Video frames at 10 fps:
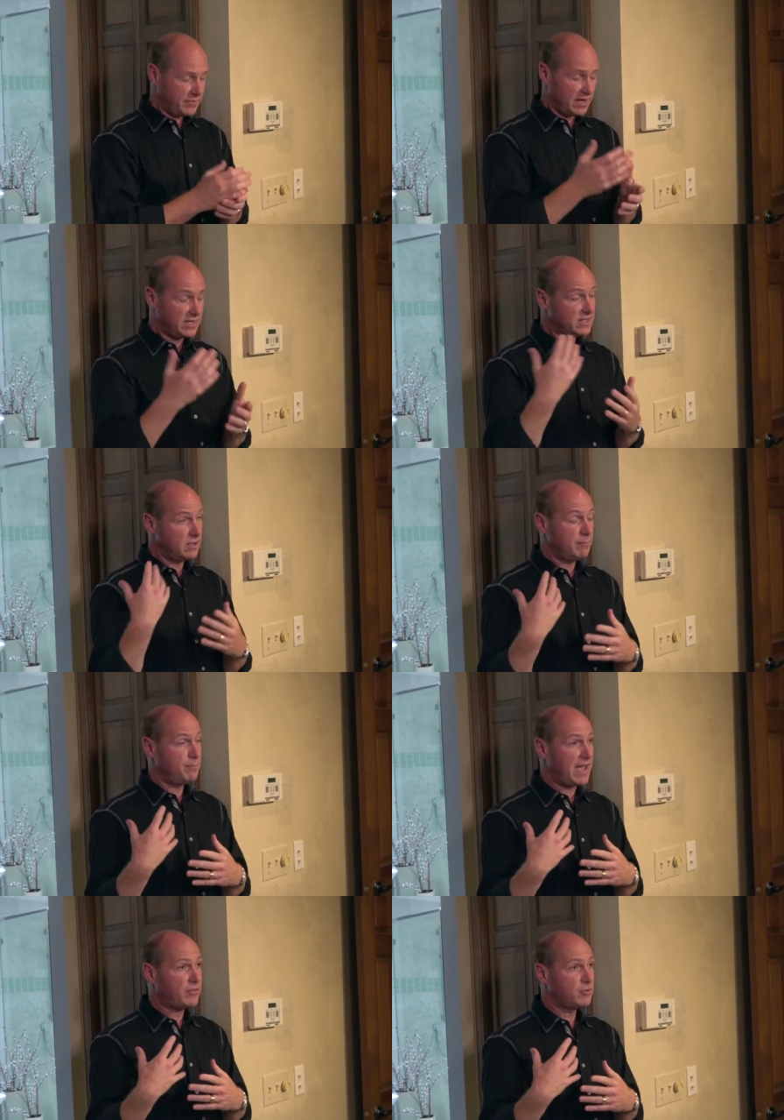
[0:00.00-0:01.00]
that I did a
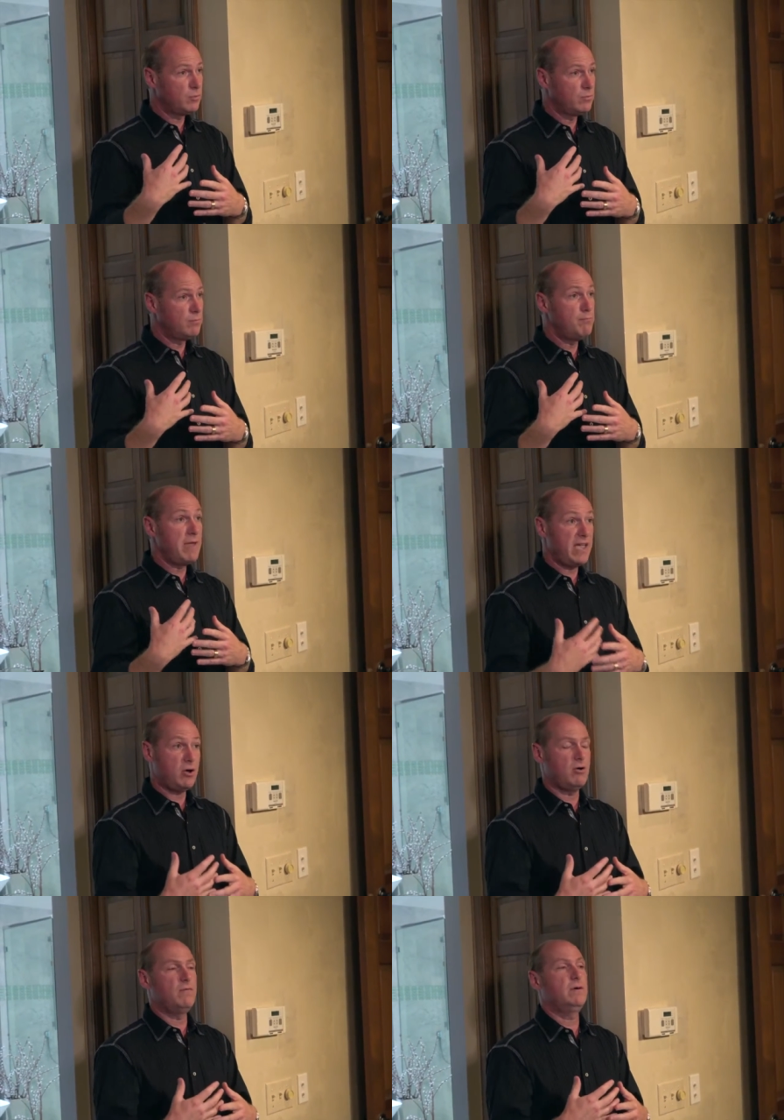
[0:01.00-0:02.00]
bathroom
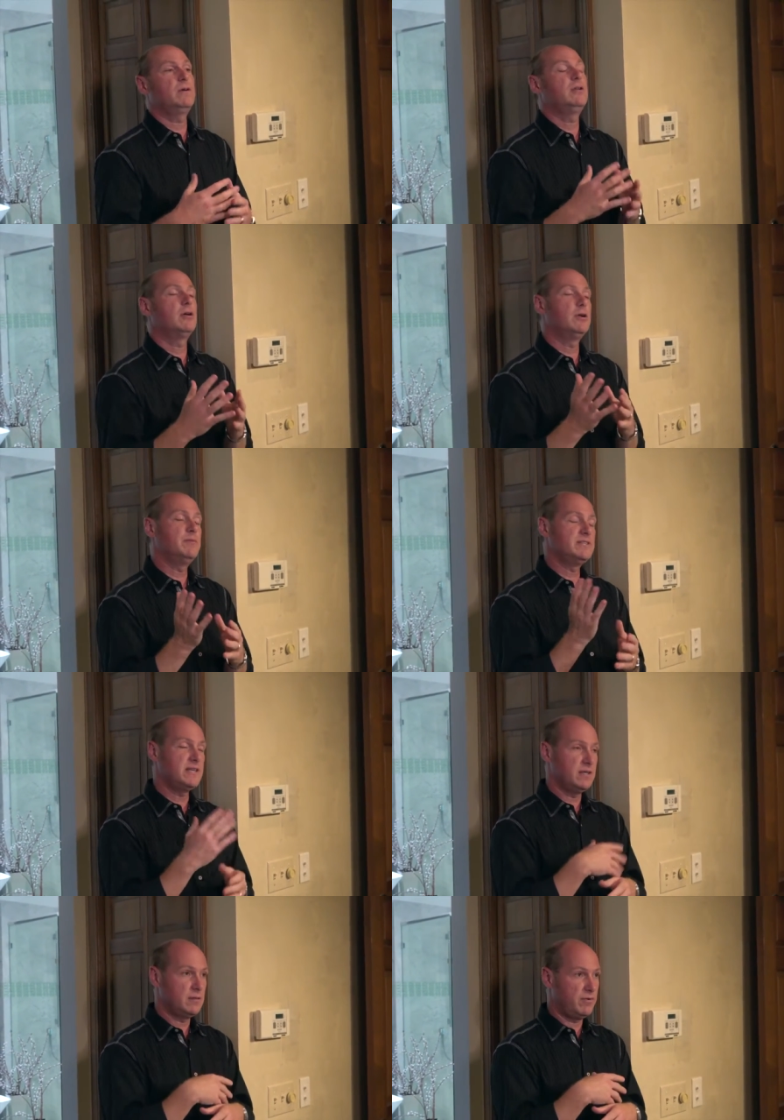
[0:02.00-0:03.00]
makeover. You're going to be
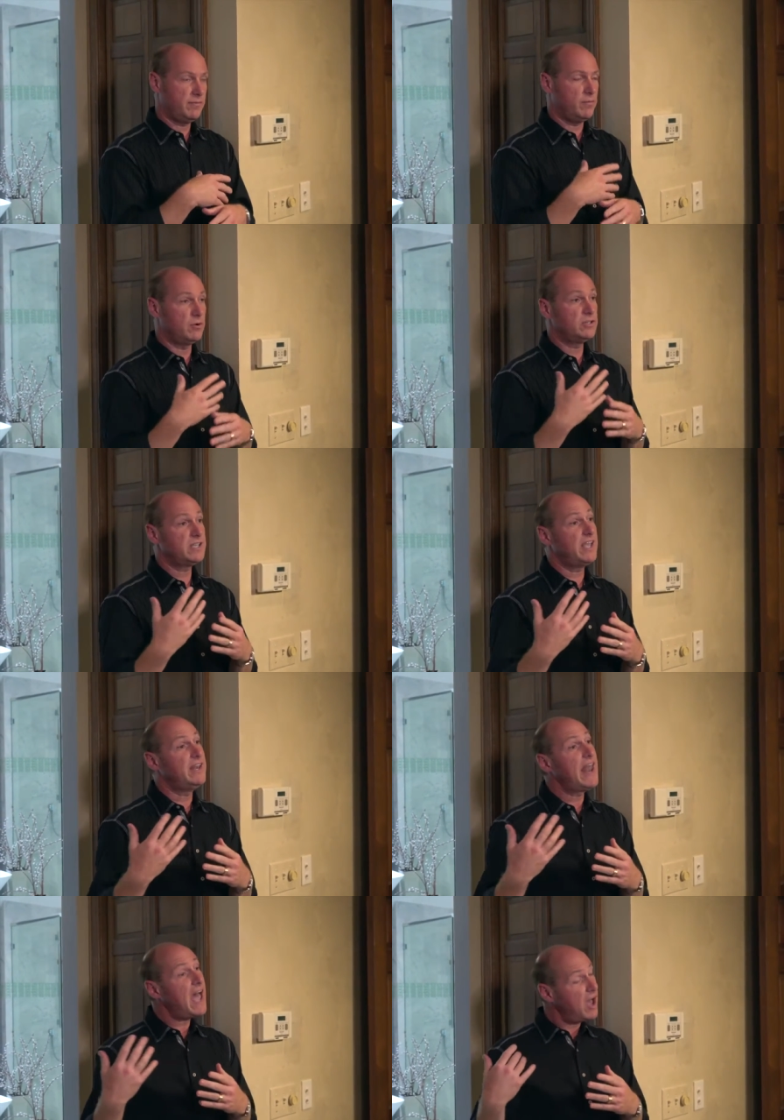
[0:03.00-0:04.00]
seeing the befores, and
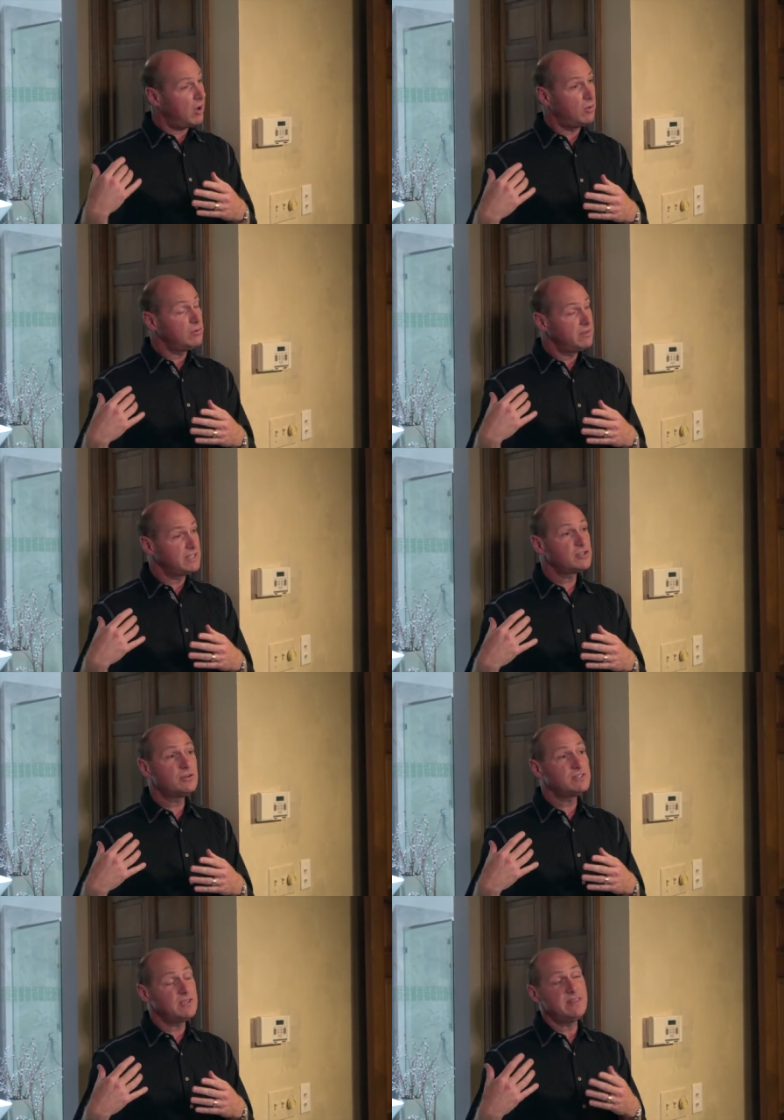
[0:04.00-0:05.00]
now let's
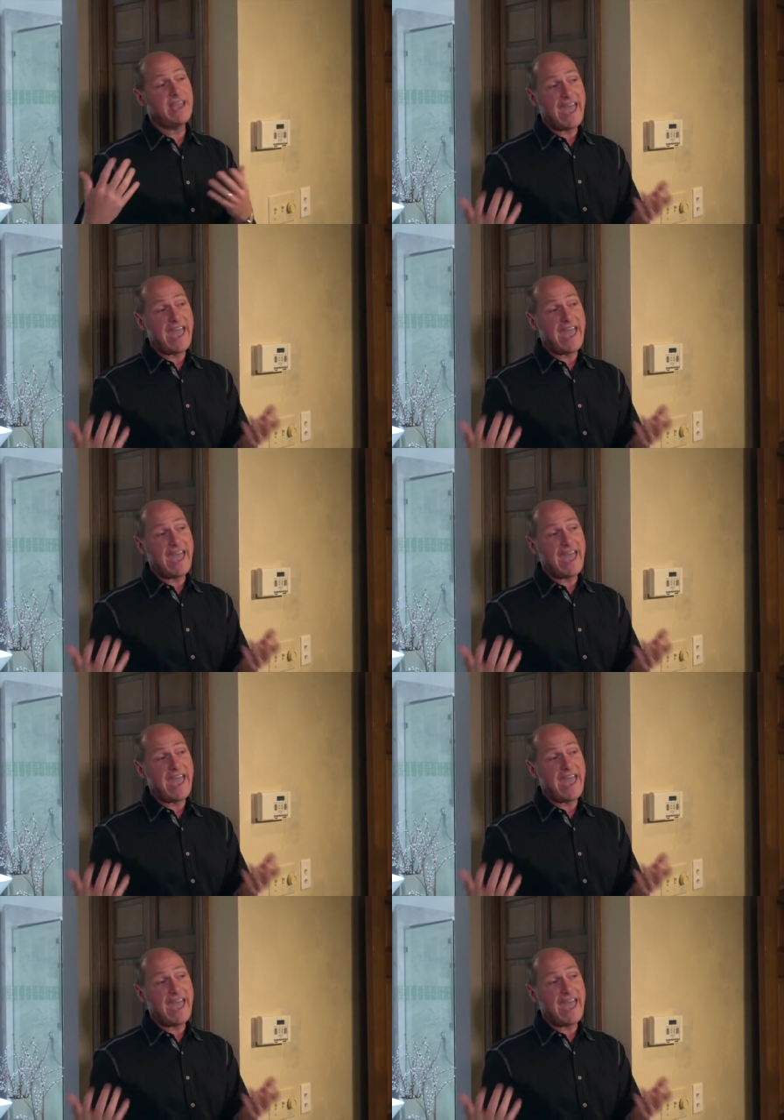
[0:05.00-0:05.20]
go see the